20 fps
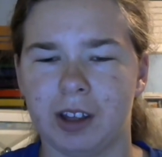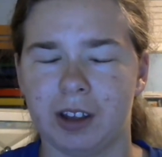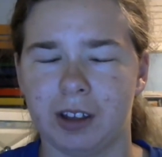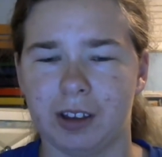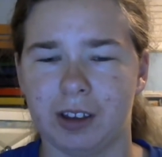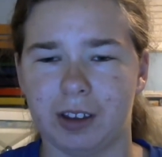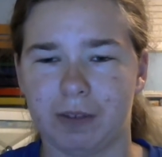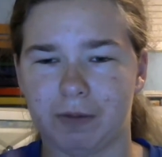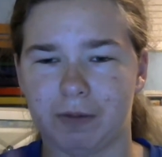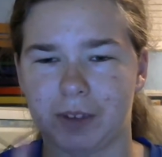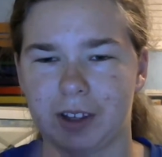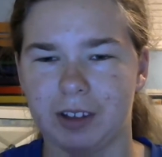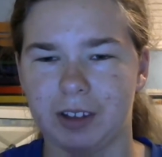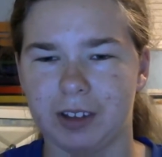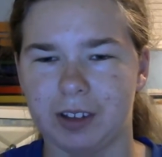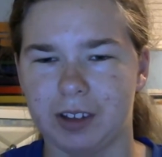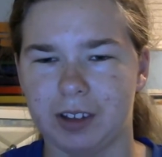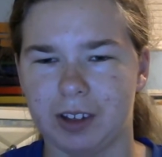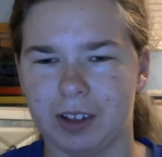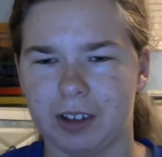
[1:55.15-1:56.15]
The
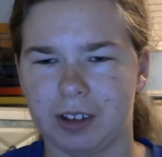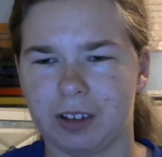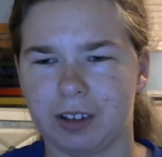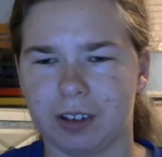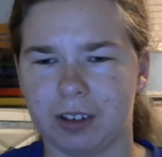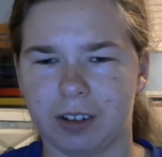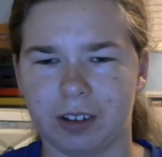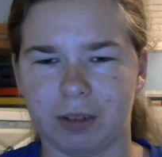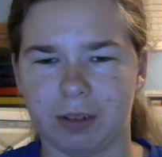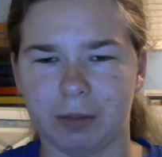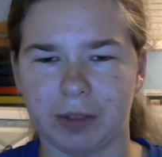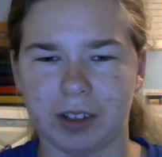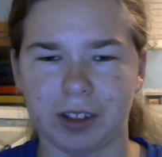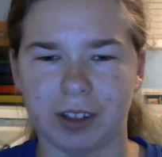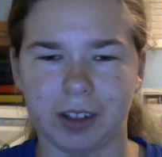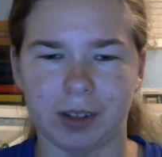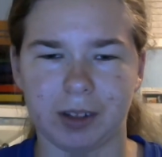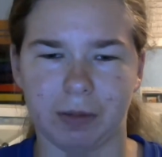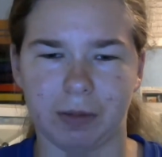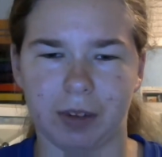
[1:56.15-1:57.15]
vest is a little bit
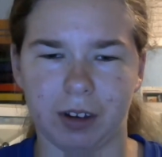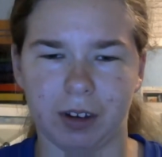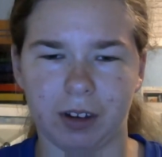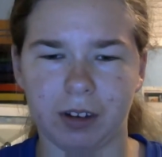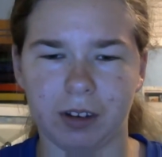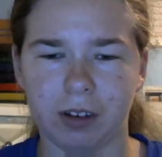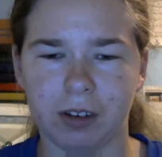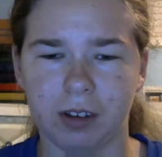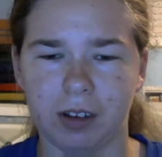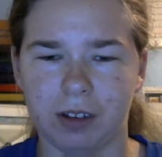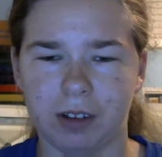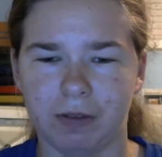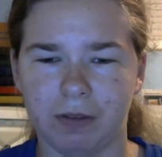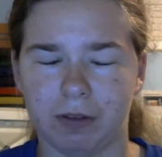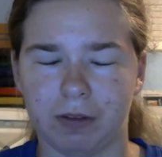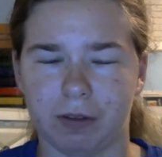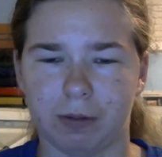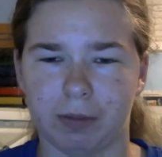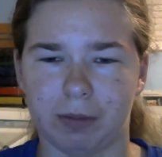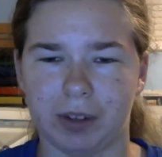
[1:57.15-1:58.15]
small
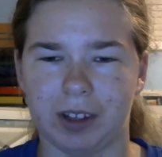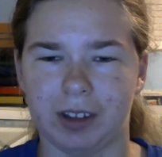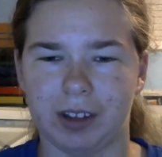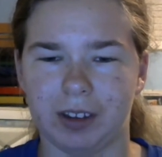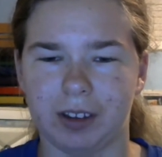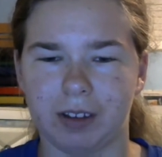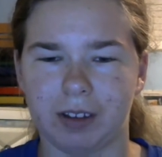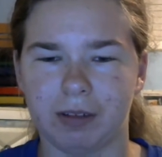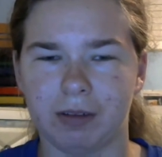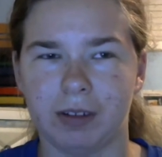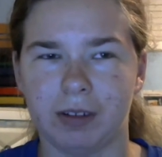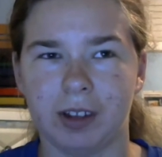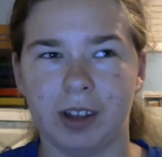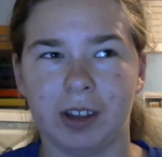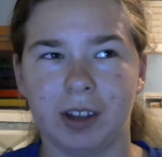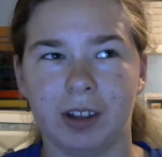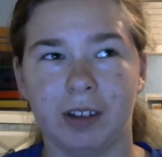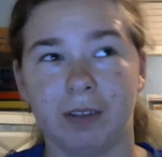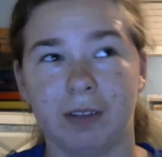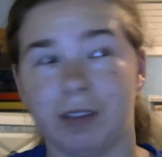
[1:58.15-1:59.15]
for Pilo
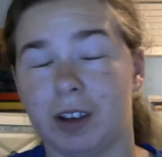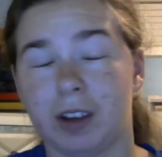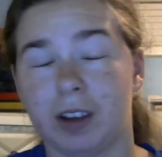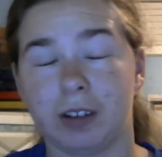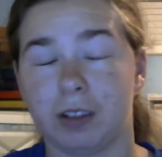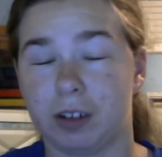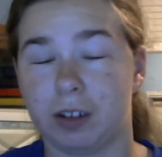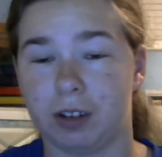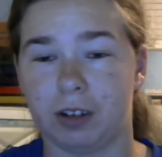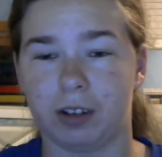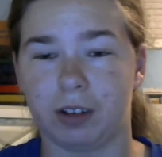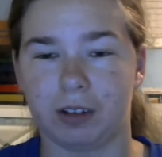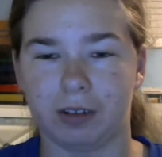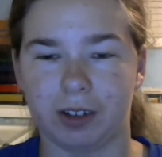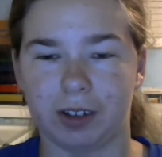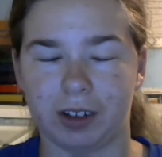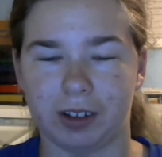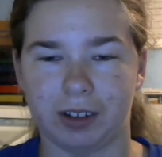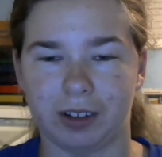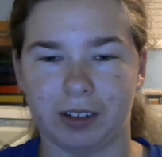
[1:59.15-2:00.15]
actually no
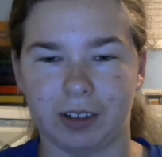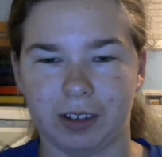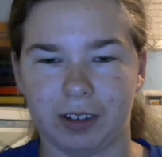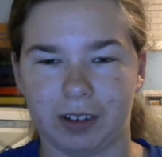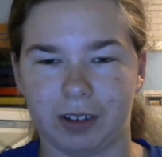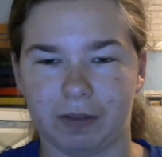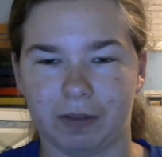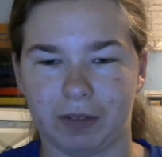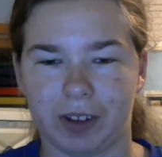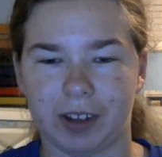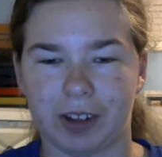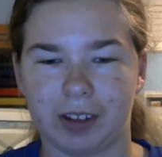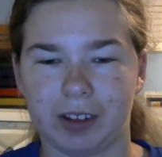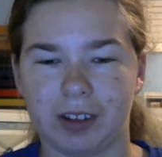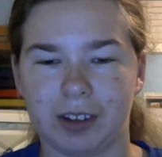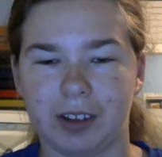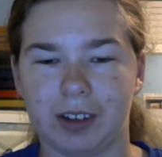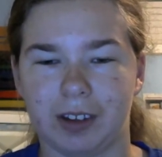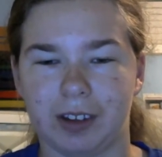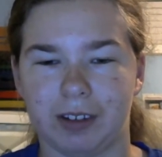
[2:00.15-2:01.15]
he the
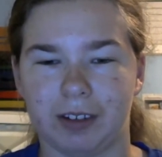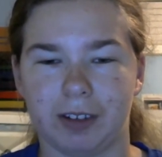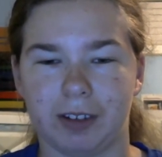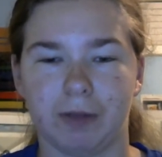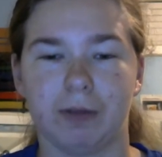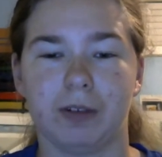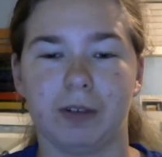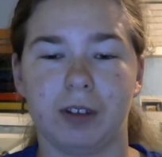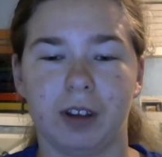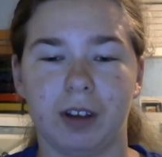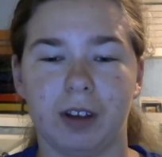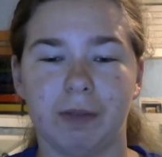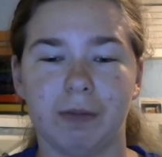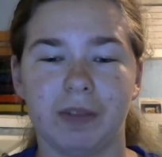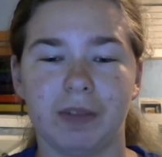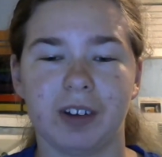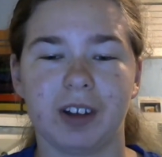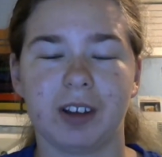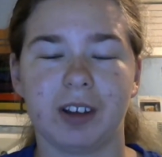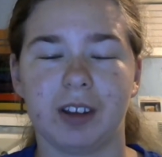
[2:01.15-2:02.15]
vest the silver style
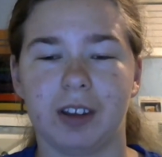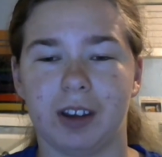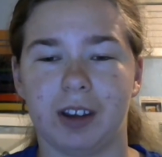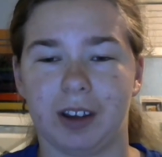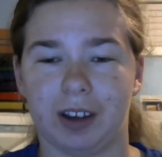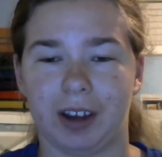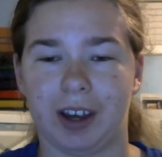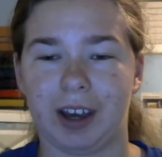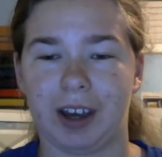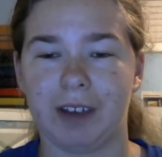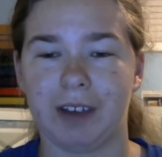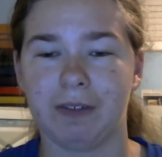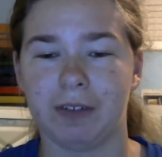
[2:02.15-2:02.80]
vest I have